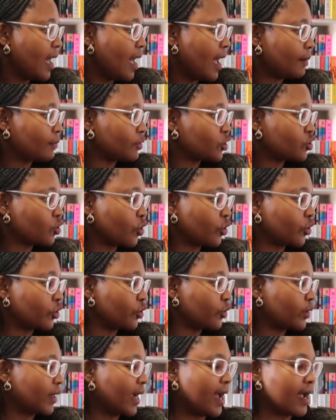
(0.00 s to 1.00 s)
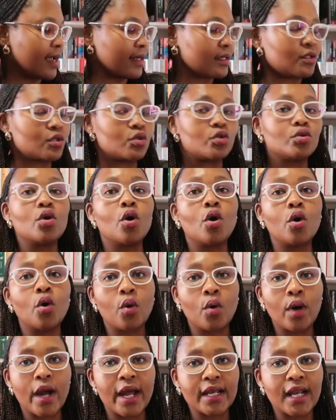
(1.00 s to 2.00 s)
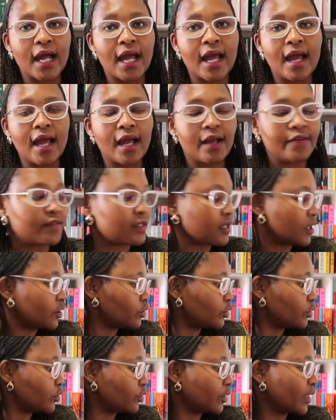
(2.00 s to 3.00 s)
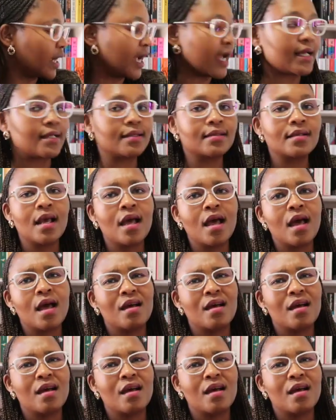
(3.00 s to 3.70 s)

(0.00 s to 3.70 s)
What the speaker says: I'm sure you guys know, and I have said to you guys,